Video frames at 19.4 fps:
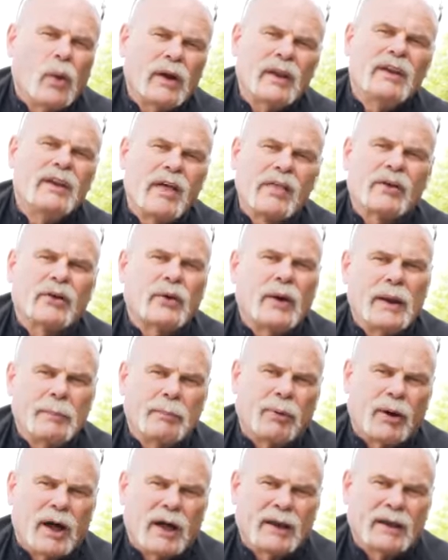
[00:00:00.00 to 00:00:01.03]
what another great
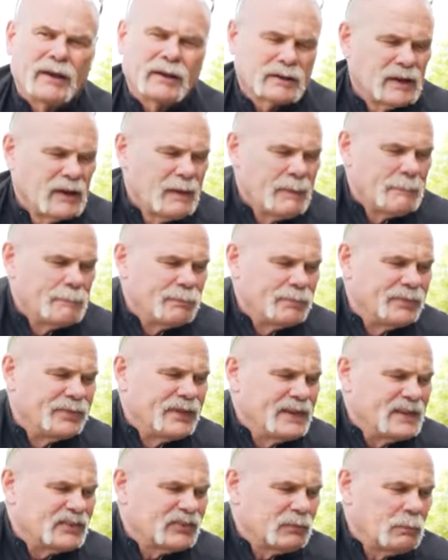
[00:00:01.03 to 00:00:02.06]
product.
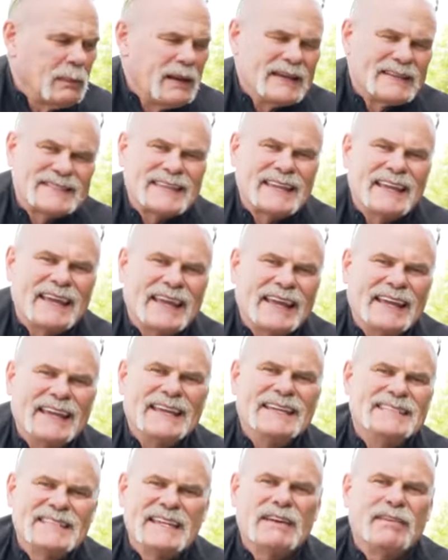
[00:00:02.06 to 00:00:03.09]
This makes it
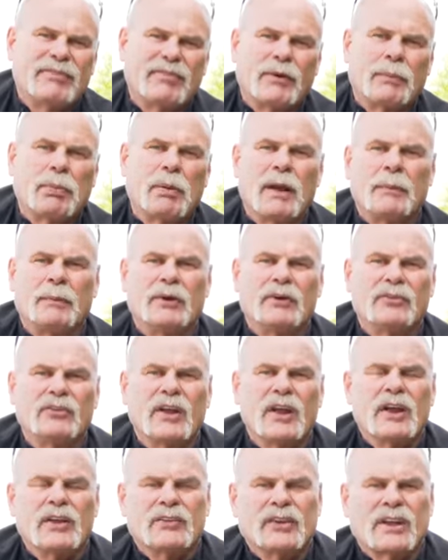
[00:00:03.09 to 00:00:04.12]
easy for plumbers
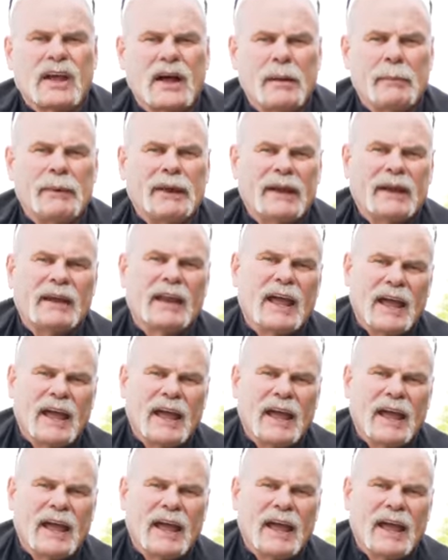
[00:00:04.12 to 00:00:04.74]
to come in